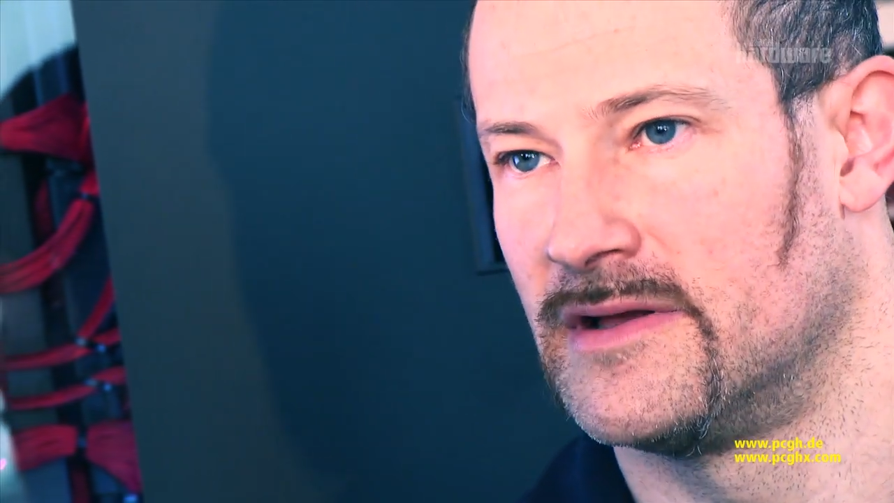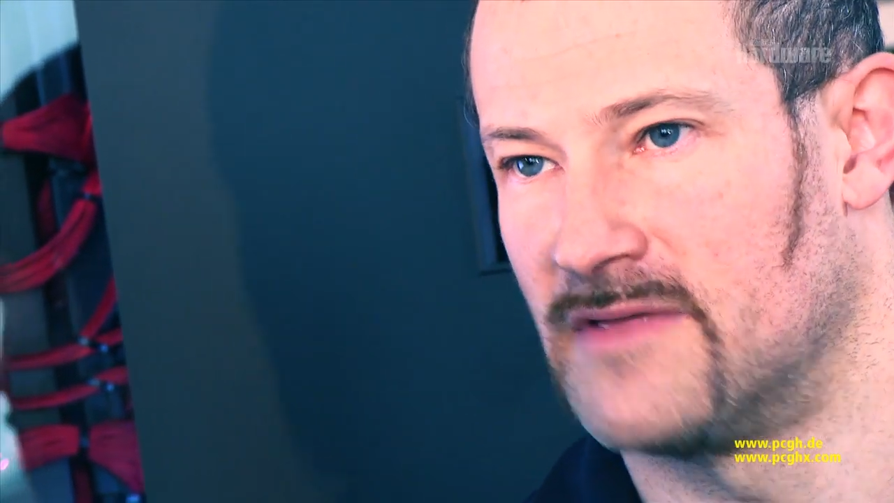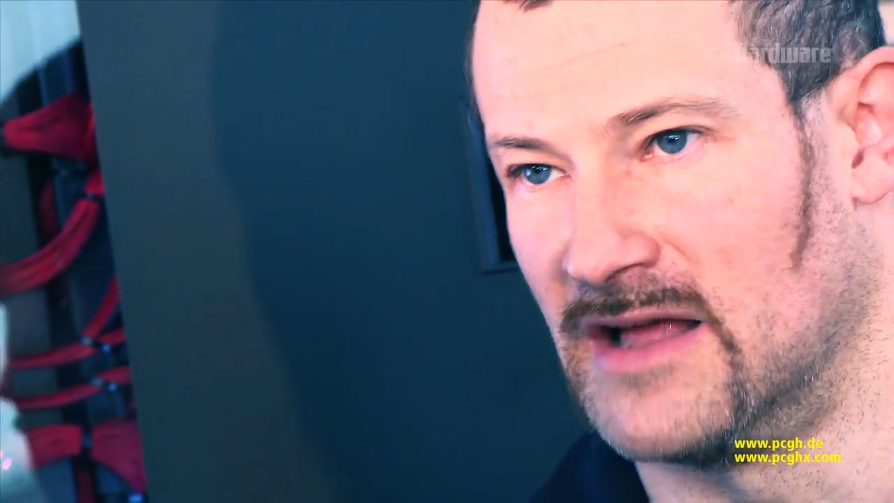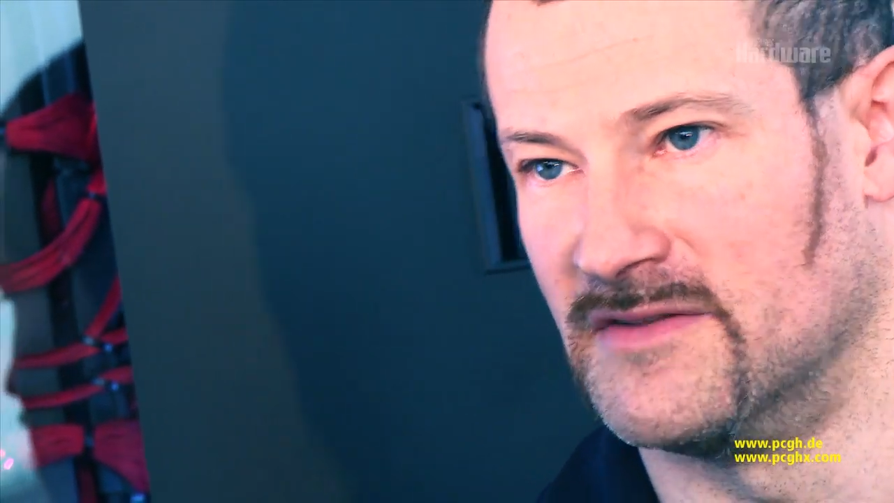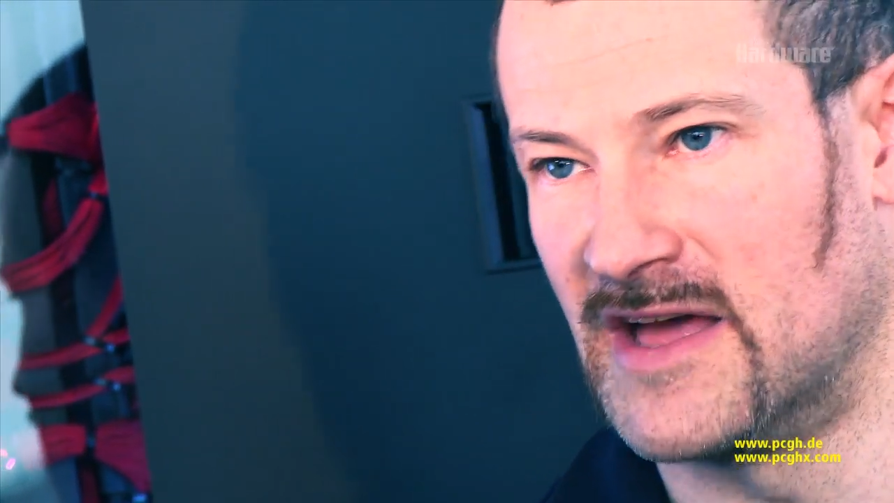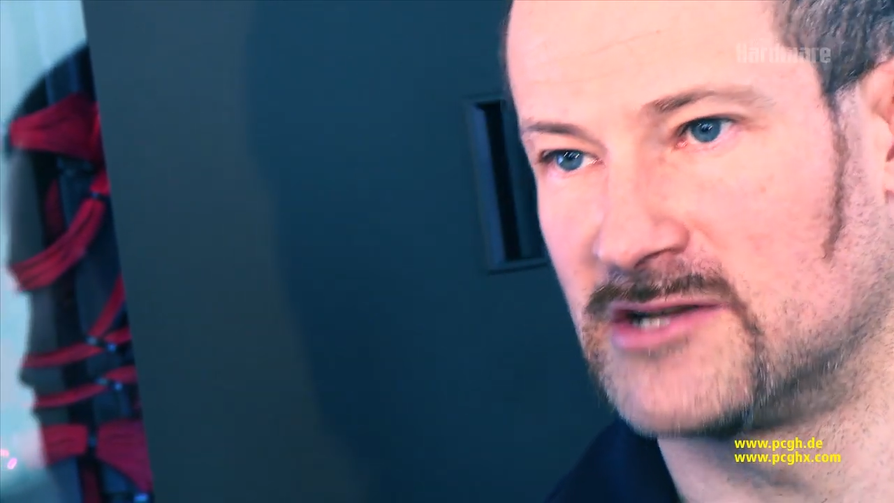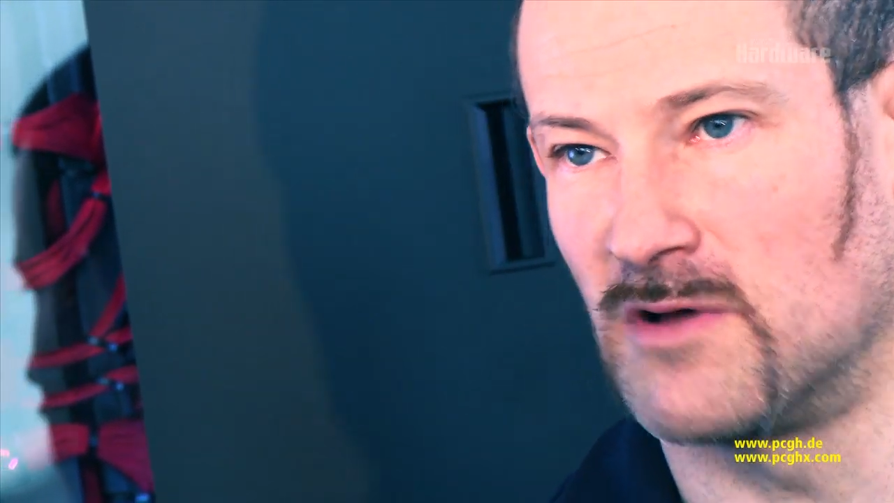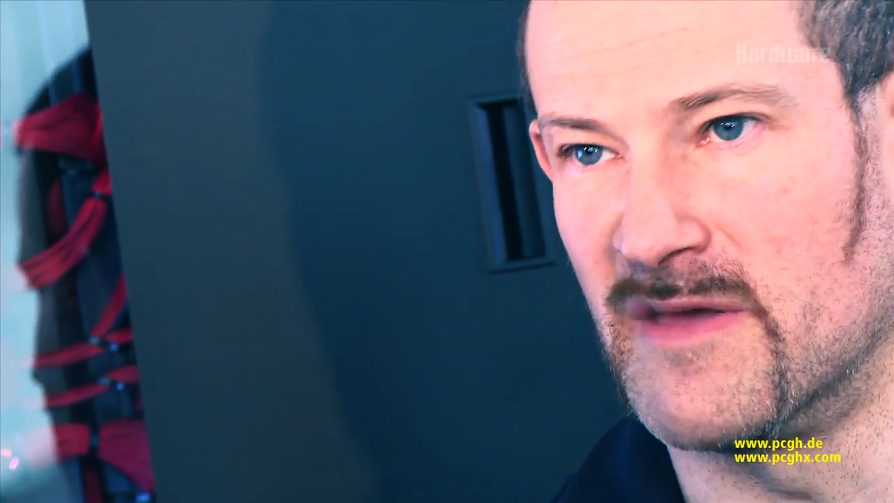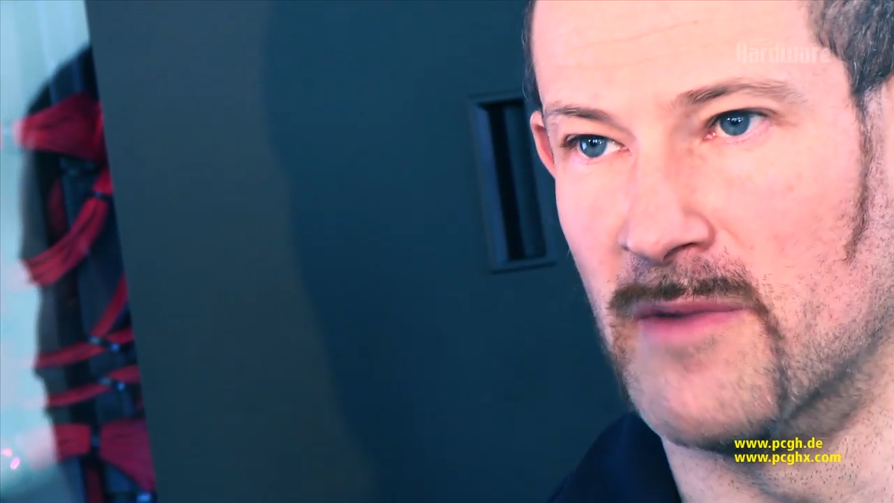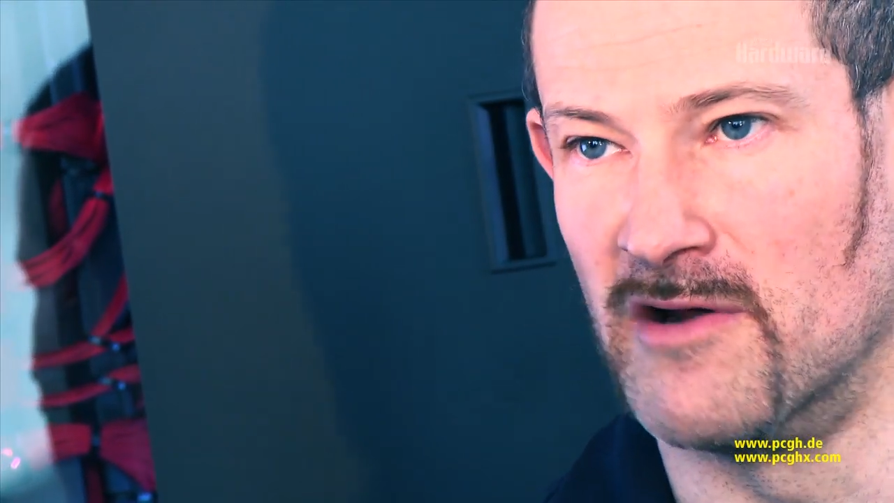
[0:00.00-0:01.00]
That's
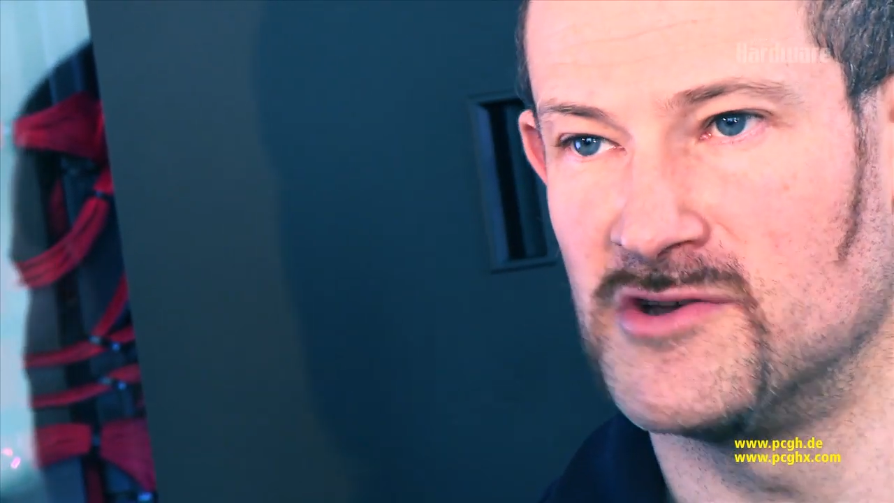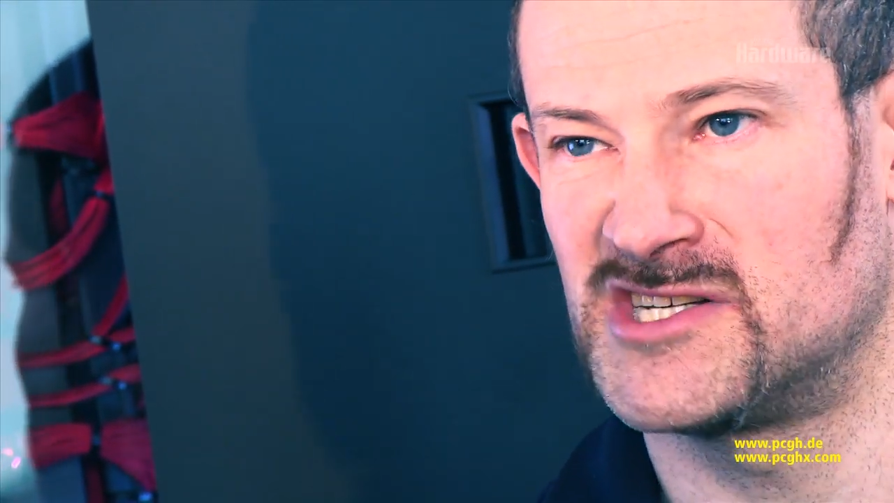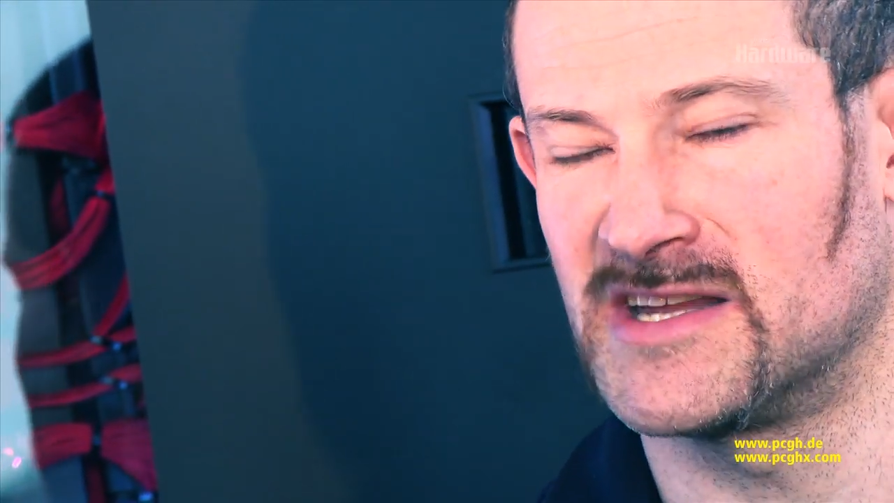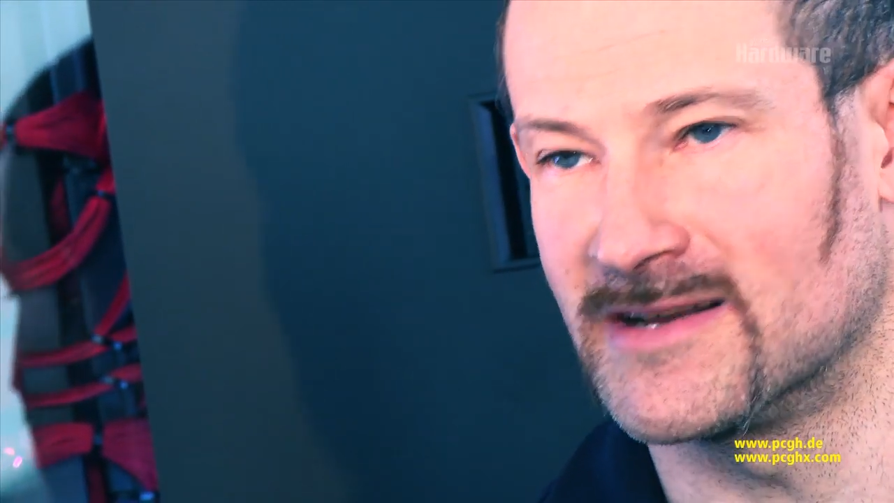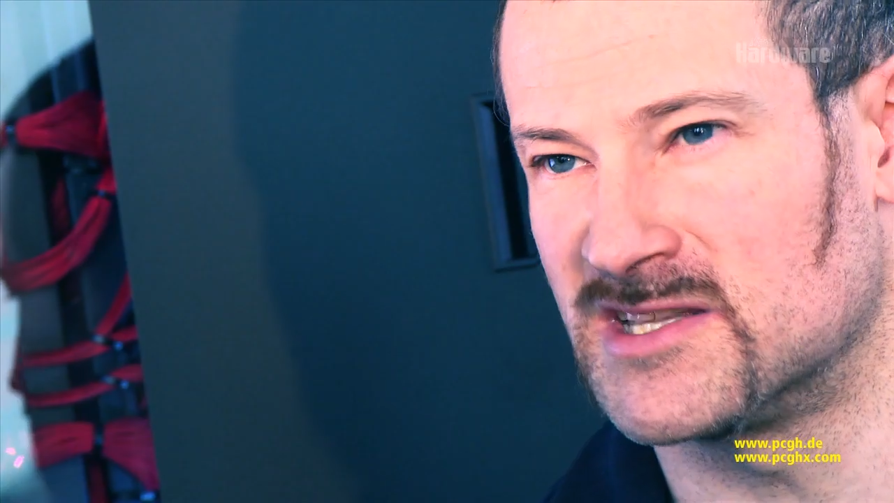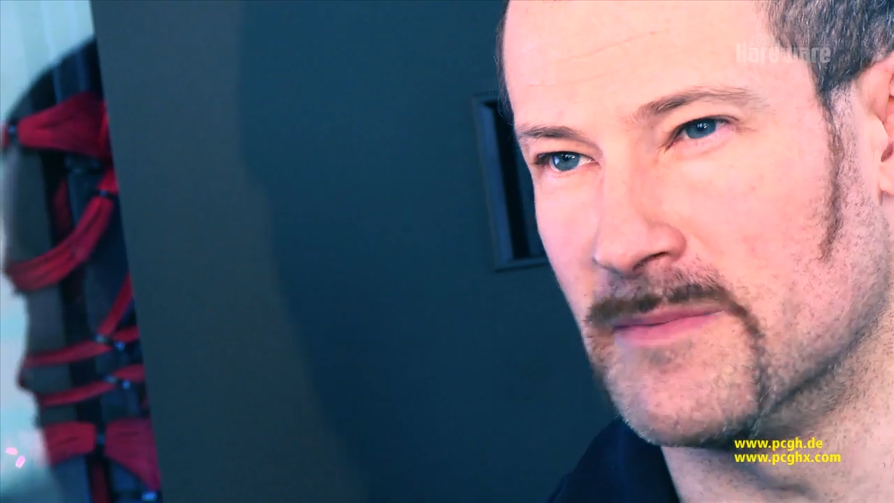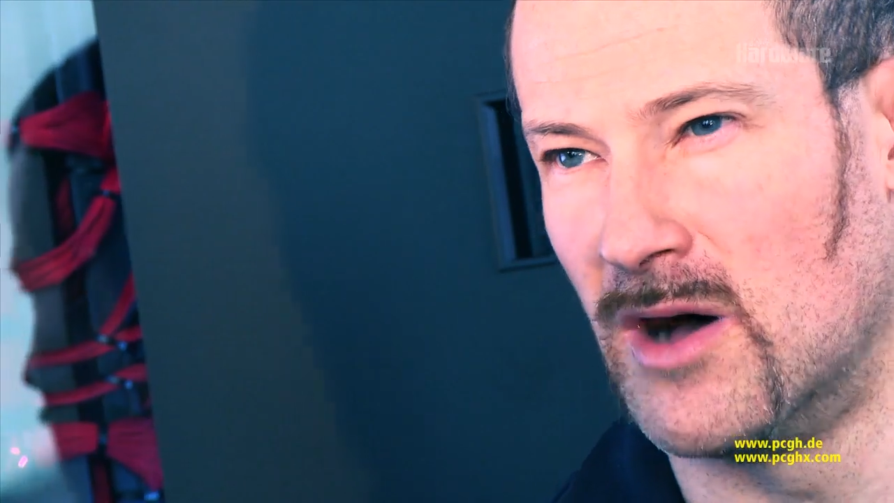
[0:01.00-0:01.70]
what they're more interested in, because they're